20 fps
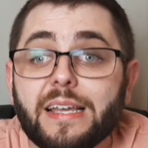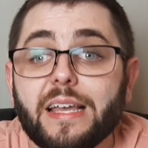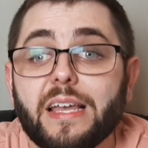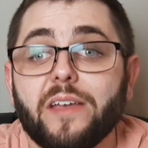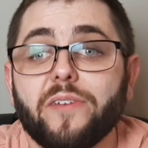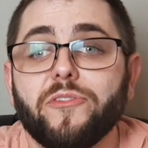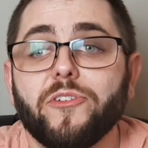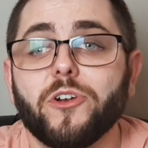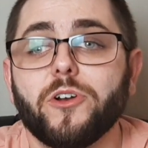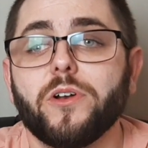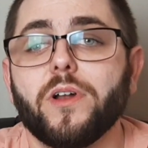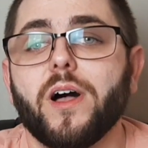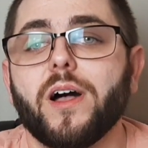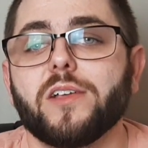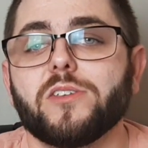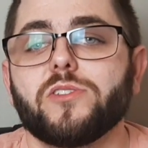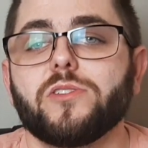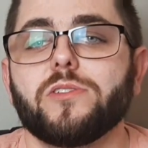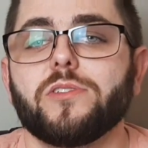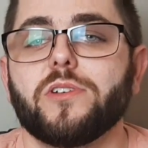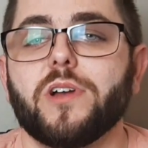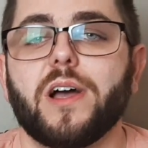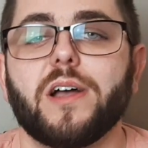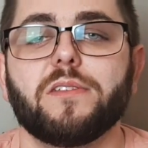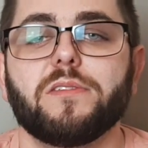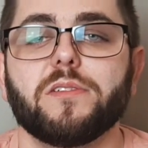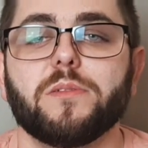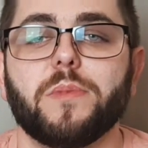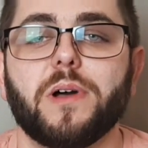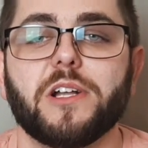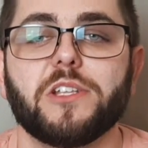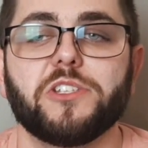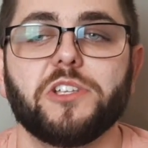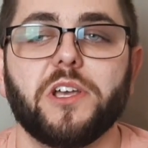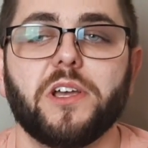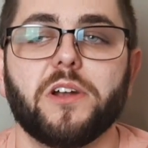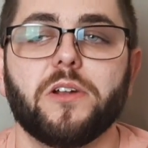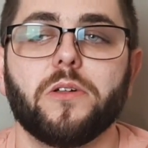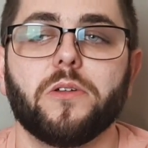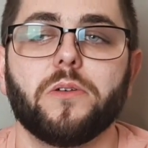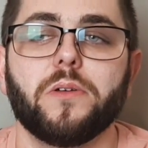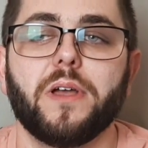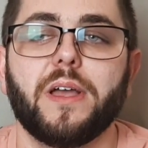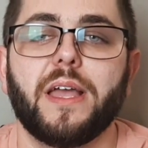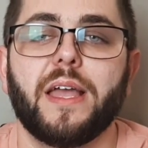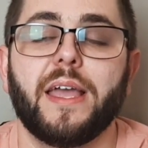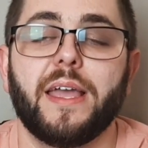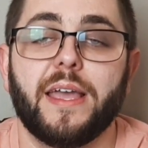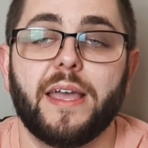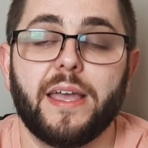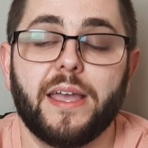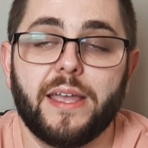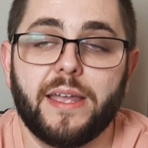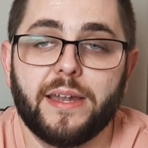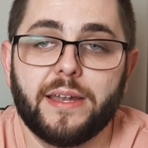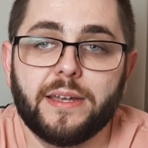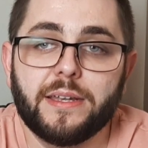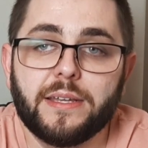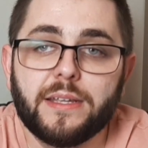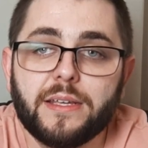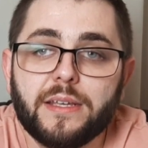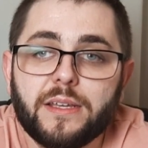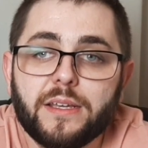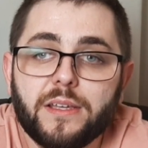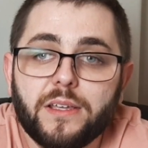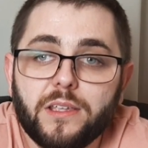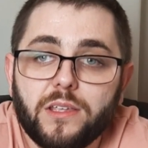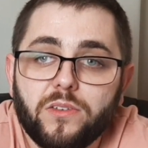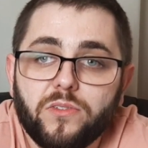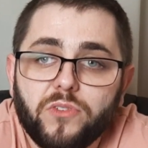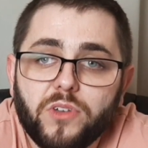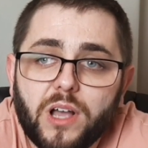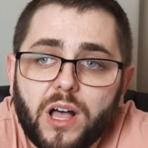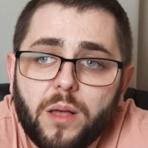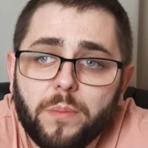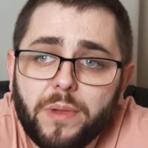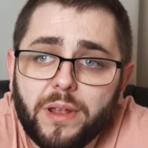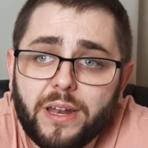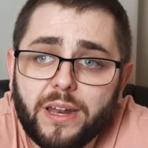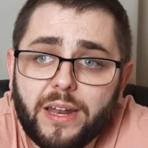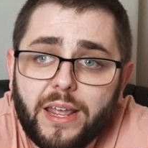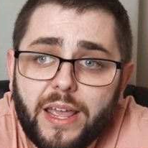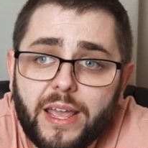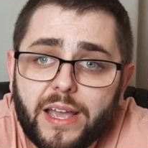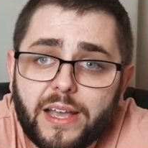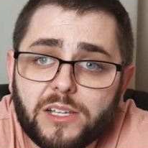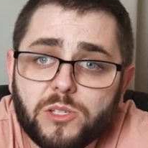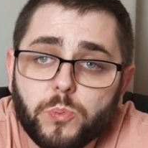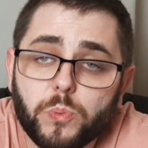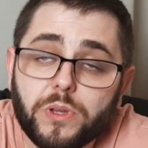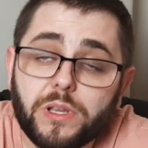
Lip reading: If you're not subscribed to my channel and you've commented S,